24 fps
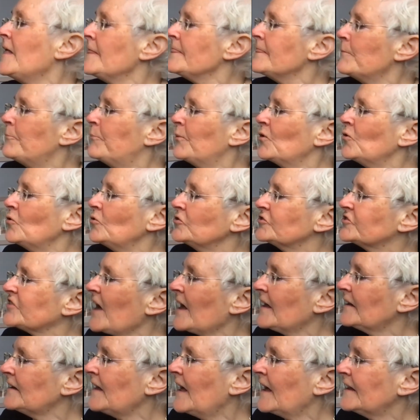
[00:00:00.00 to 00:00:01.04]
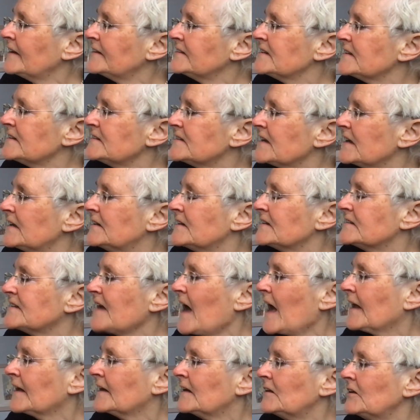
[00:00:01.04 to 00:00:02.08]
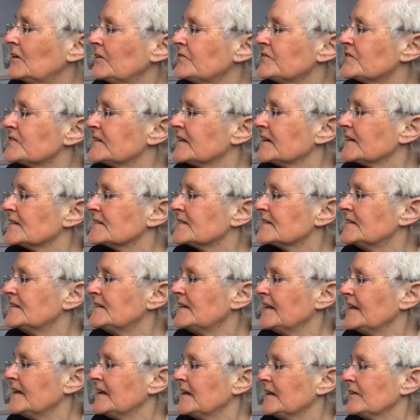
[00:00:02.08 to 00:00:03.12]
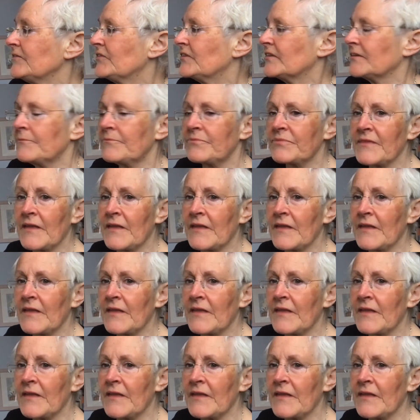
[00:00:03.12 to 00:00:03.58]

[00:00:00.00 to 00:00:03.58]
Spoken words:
The ball landed in a tangle of sticks and leaves.